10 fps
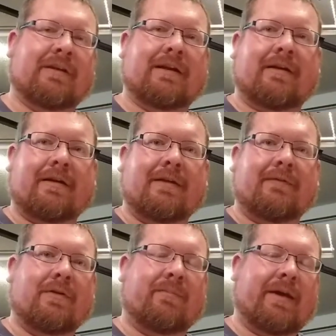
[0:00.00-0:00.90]
and they kind of
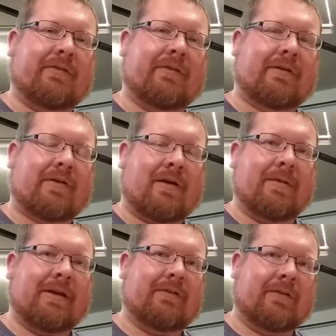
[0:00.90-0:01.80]
give you basic
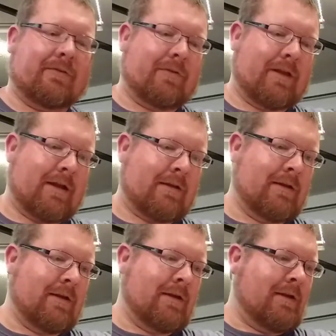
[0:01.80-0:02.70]
combinations for that.
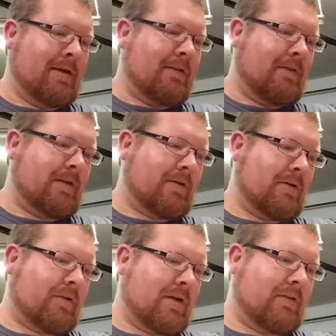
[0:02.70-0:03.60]
Then it
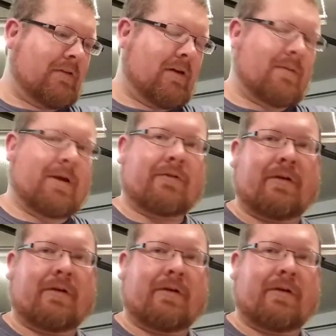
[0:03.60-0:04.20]
goes on to talk about